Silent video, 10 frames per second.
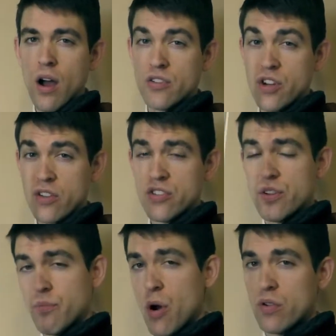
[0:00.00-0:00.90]
adjust
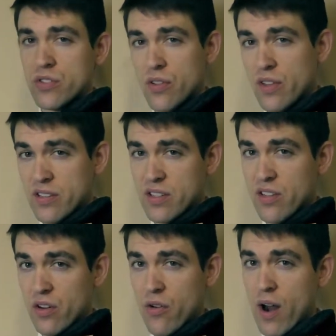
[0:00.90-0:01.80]
your bow so that it's in
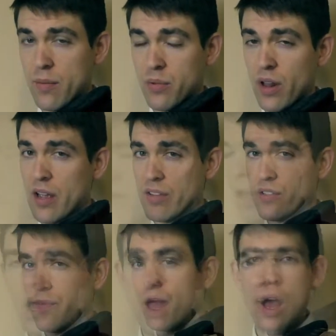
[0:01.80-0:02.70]
the correct
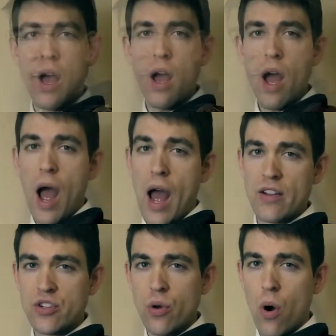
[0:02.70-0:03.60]
place.
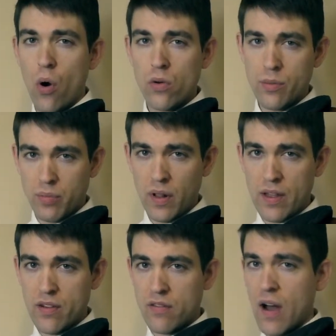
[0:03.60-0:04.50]
As you hold and
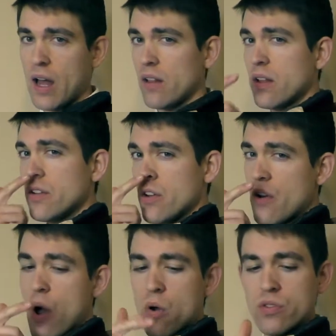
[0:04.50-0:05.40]
play the violin, your
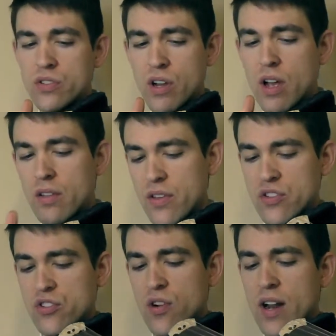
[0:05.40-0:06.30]
nose, the
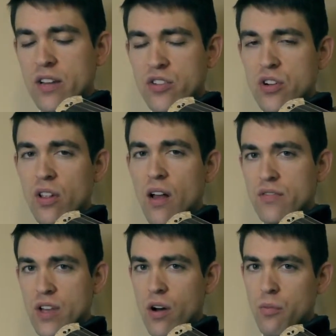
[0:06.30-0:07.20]
strings, your
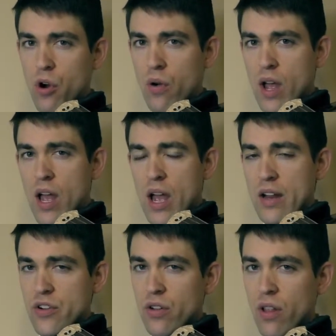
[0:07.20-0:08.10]
left elbow,
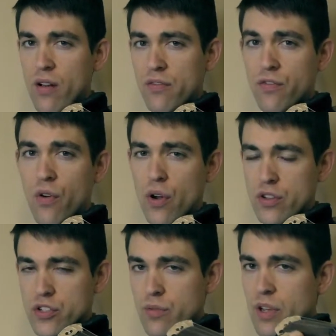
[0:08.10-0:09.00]
and your left
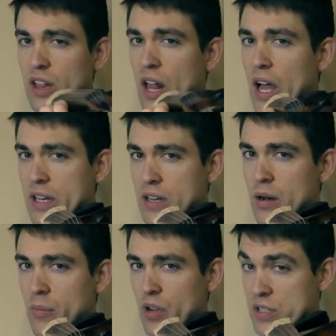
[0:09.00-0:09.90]
foot should be lined
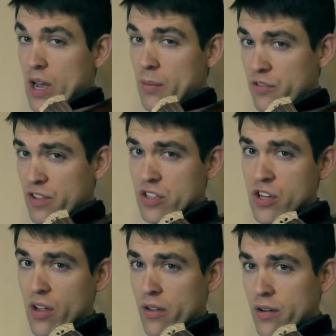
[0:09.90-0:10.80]
up on top of
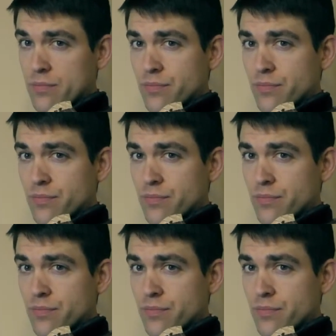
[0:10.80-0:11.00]
each other.